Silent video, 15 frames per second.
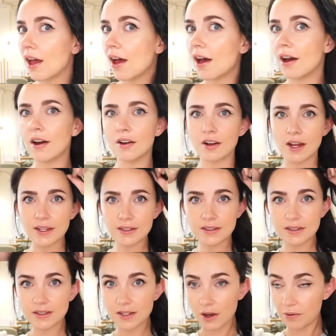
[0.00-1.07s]
All right,
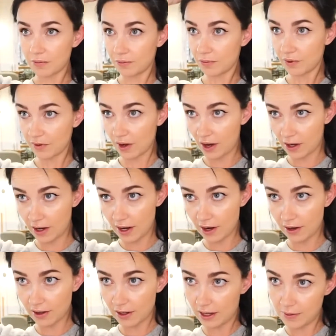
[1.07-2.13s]
so we've got our
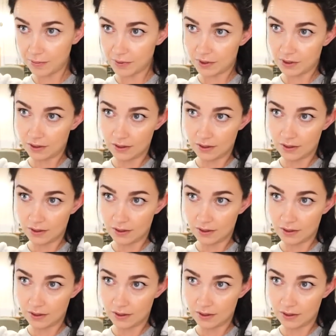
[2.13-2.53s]
hair clipped.